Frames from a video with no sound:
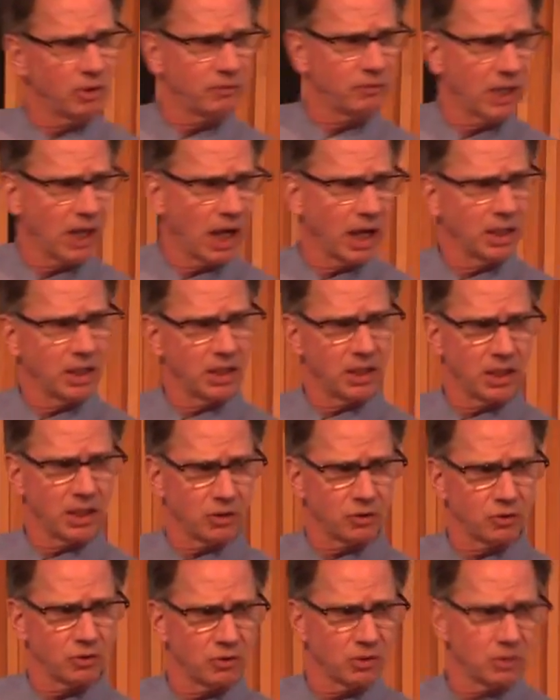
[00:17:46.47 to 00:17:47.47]
of the guy in the
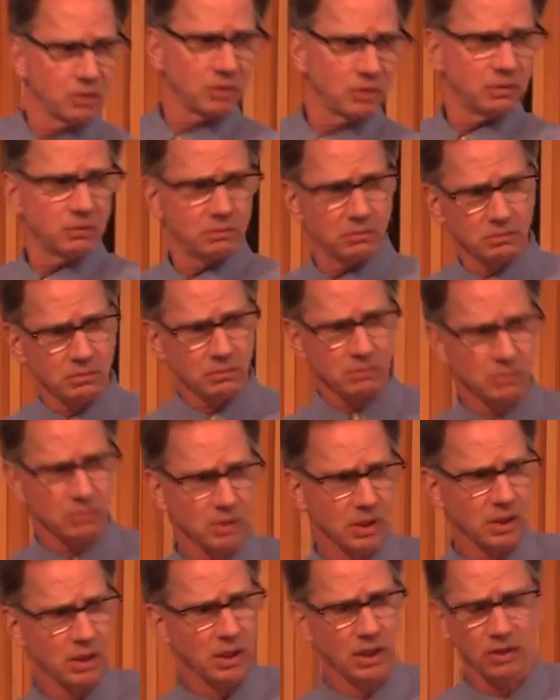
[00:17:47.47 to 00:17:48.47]
ditch?
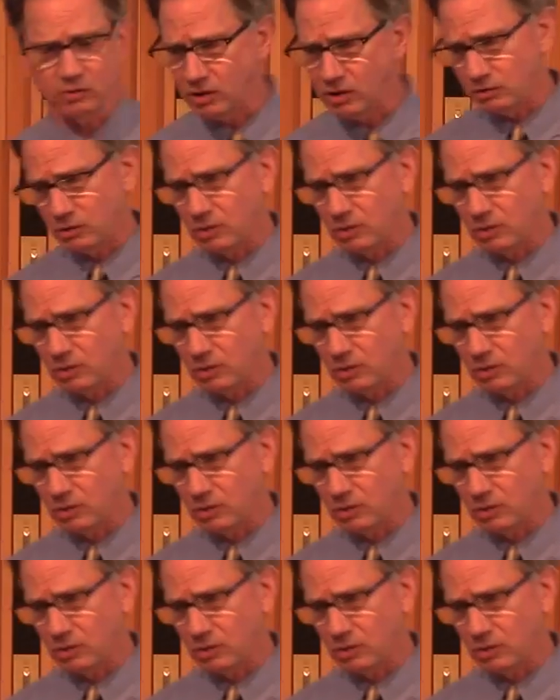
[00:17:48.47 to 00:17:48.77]
Is it